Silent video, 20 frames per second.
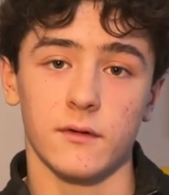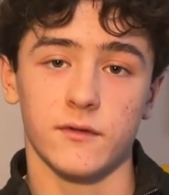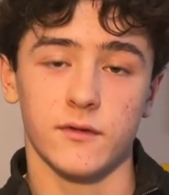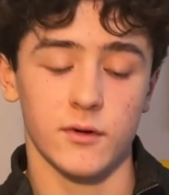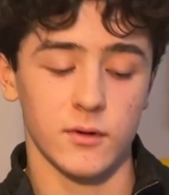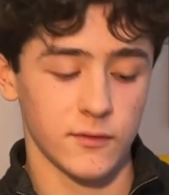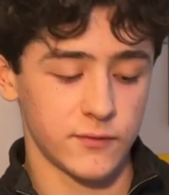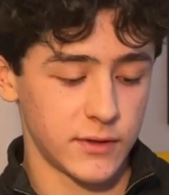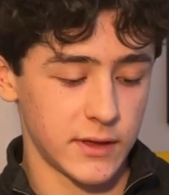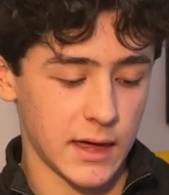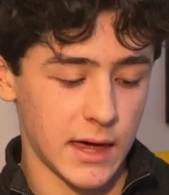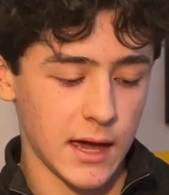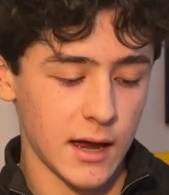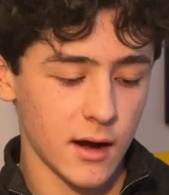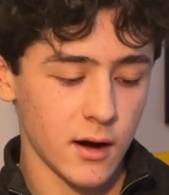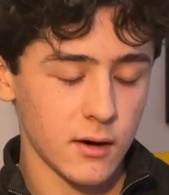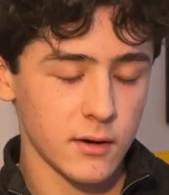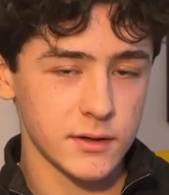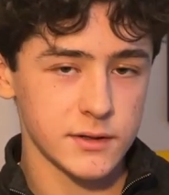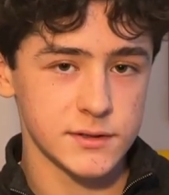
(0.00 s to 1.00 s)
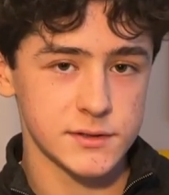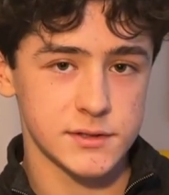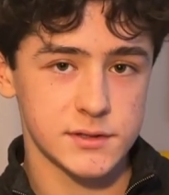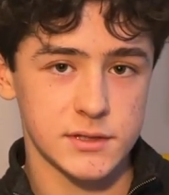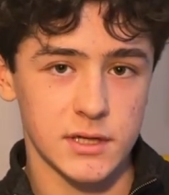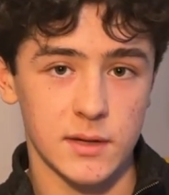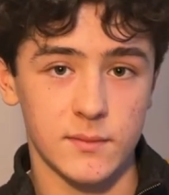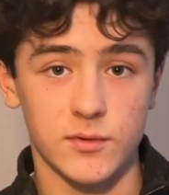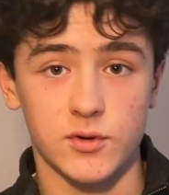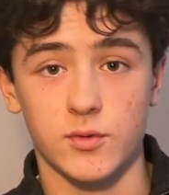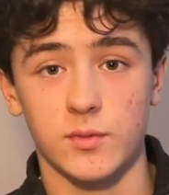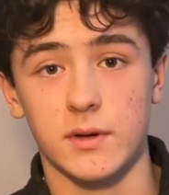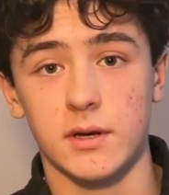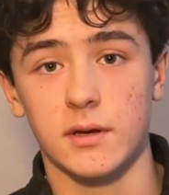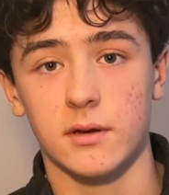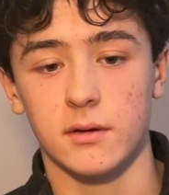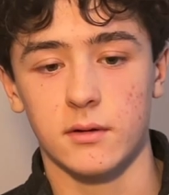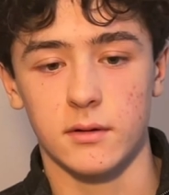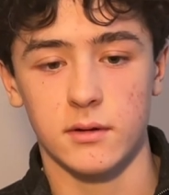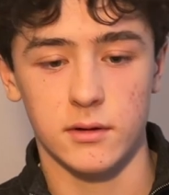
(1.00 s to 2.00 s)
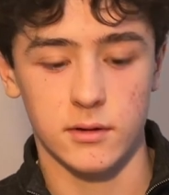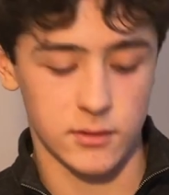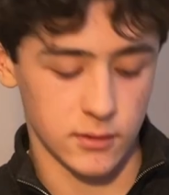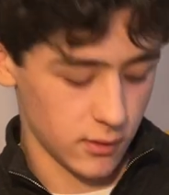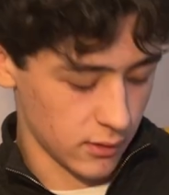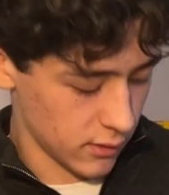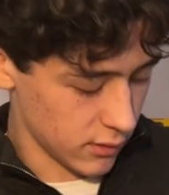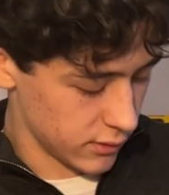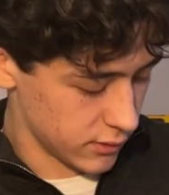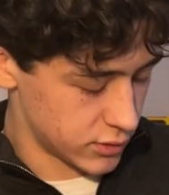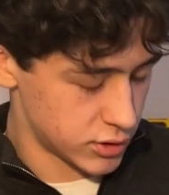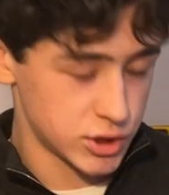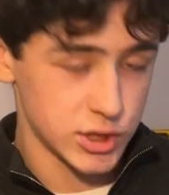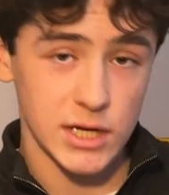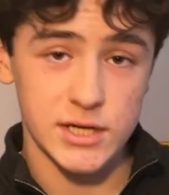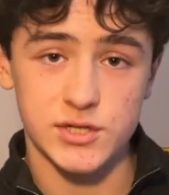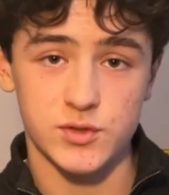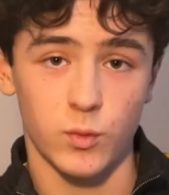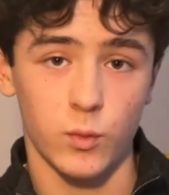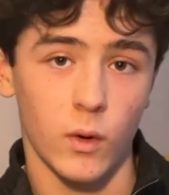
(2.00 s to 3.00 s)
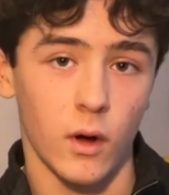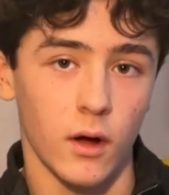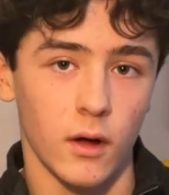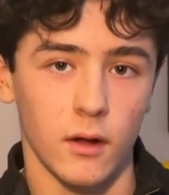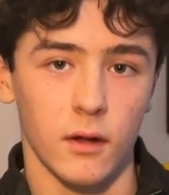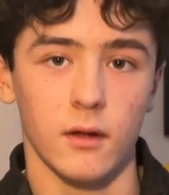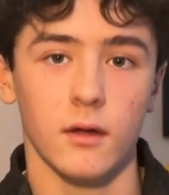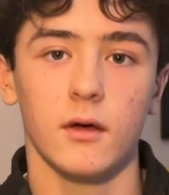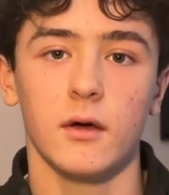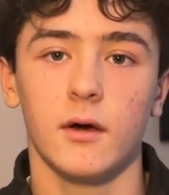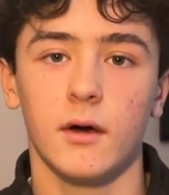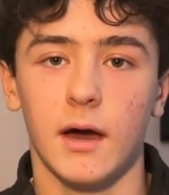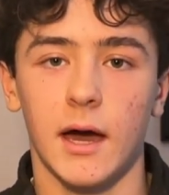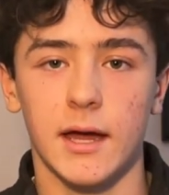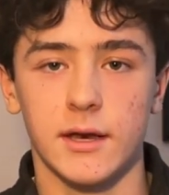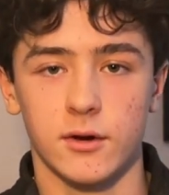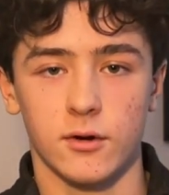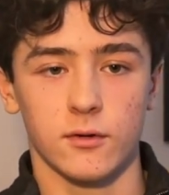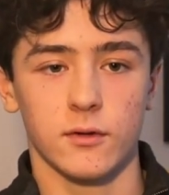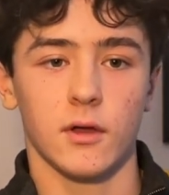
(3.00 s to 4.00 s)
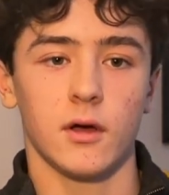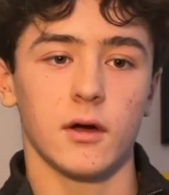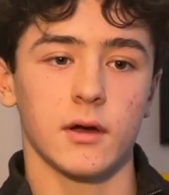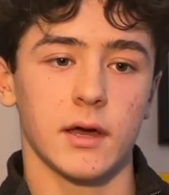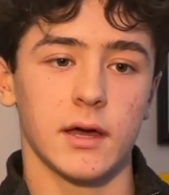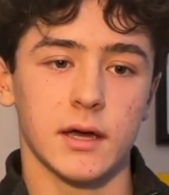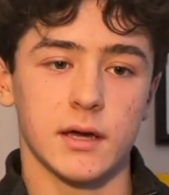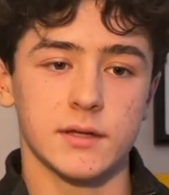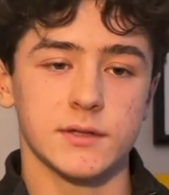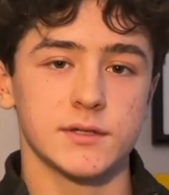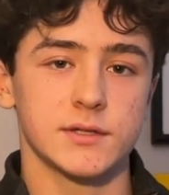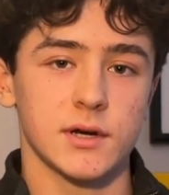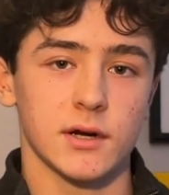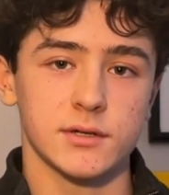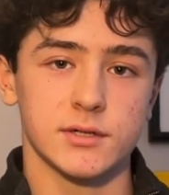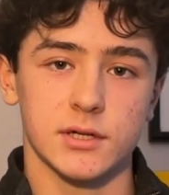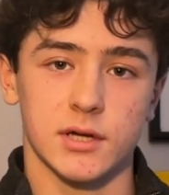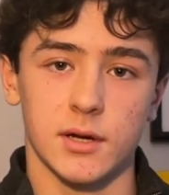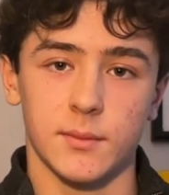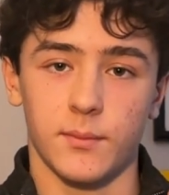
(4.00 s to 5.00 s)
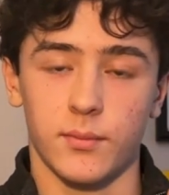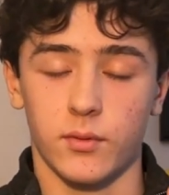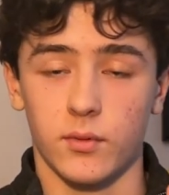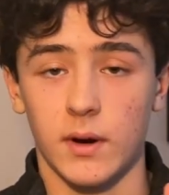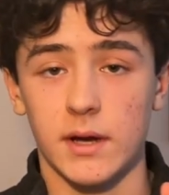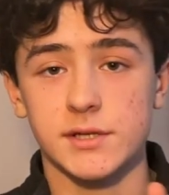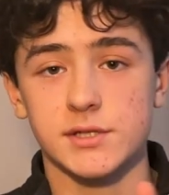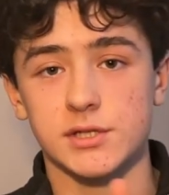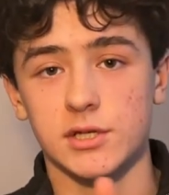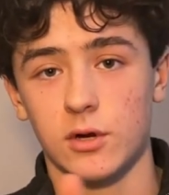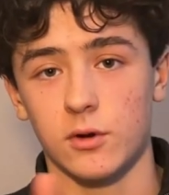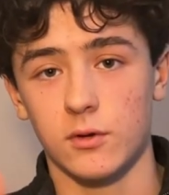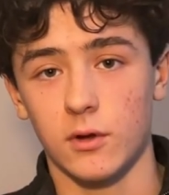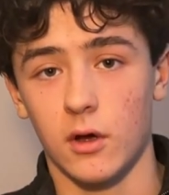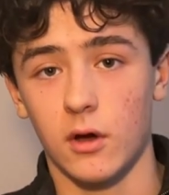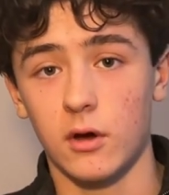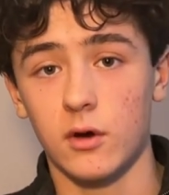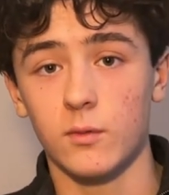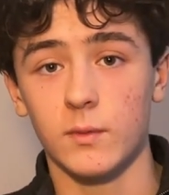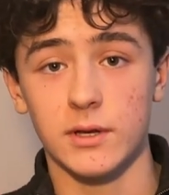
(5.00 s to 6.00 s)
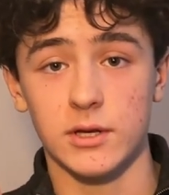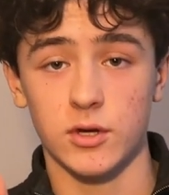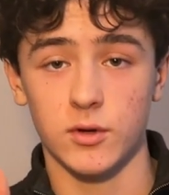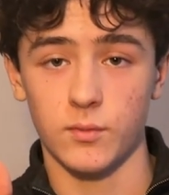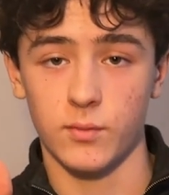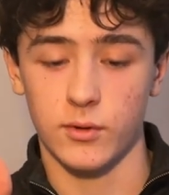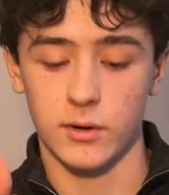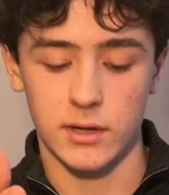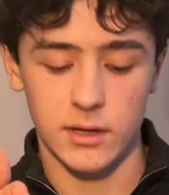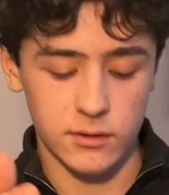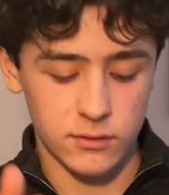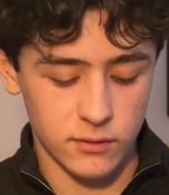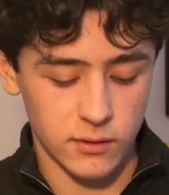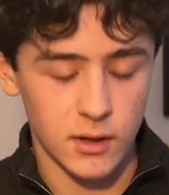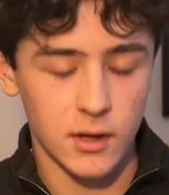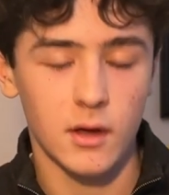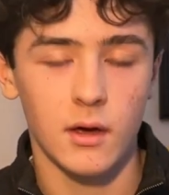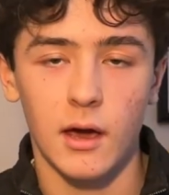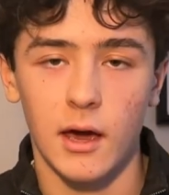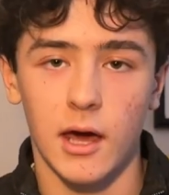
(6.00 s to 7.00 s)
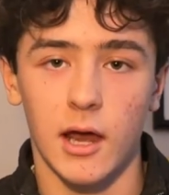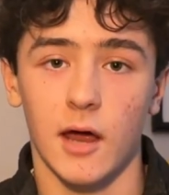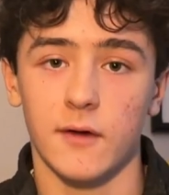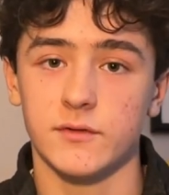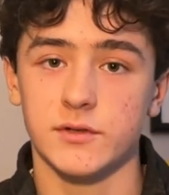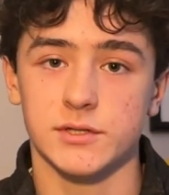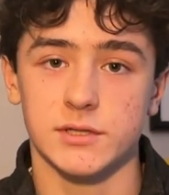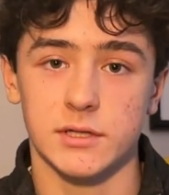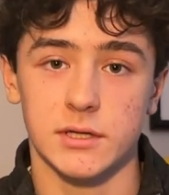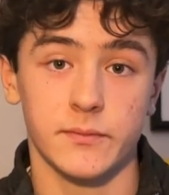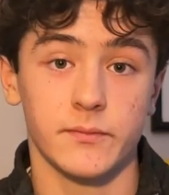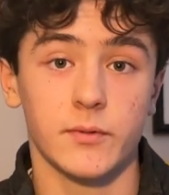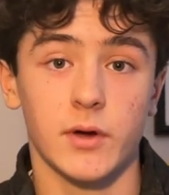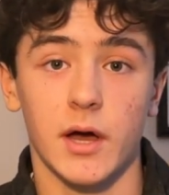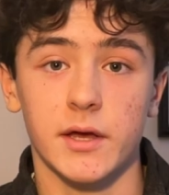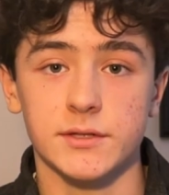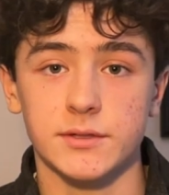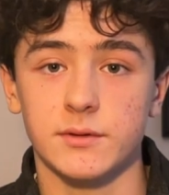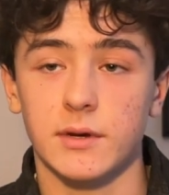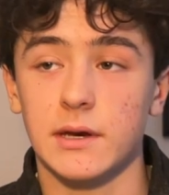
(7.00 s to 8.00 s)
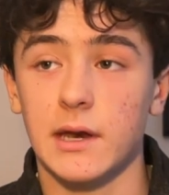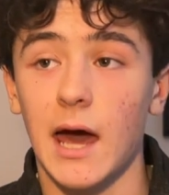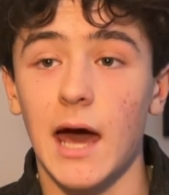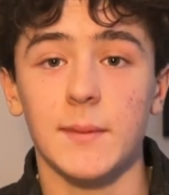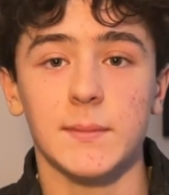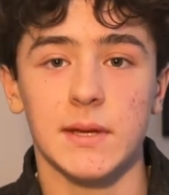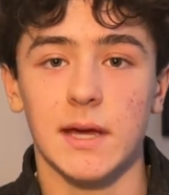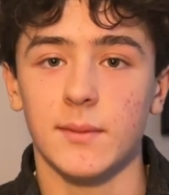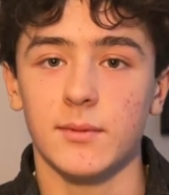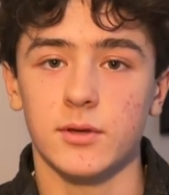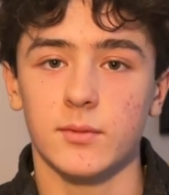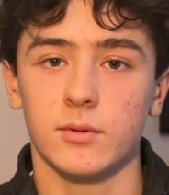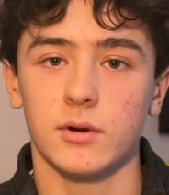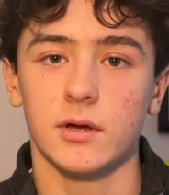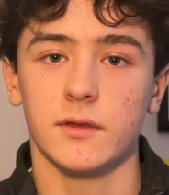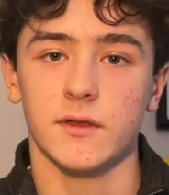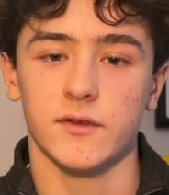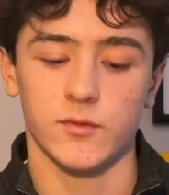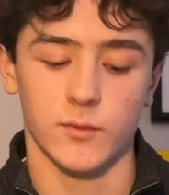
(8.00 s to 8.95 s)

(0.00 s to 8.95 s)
So if the air is in between your chest wall and your lung, it can start to compress your lung when you breathe and obviously cause you to not be able to breathe as